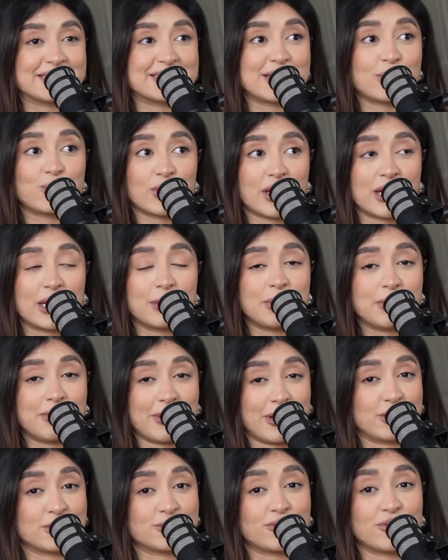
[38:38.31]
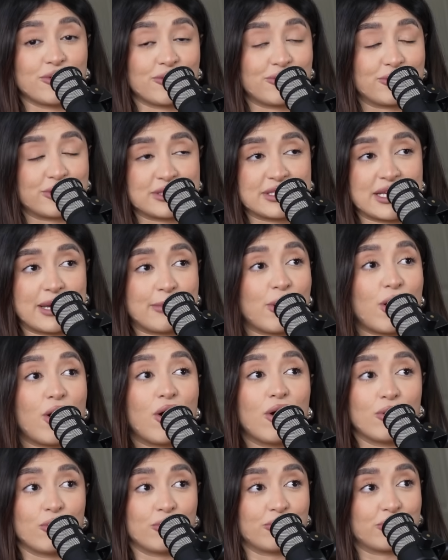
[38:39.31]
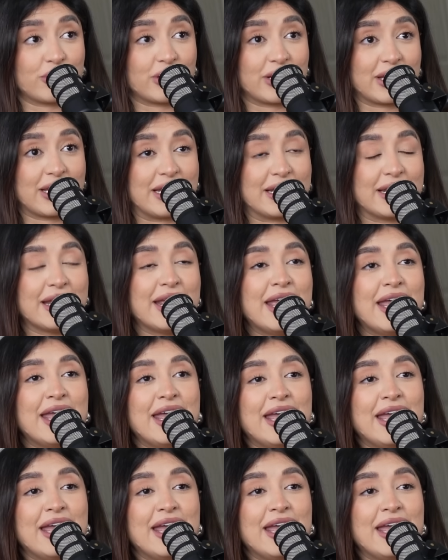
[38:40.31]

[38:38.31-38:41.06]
It's like we're gonna be parents for the first time all over again.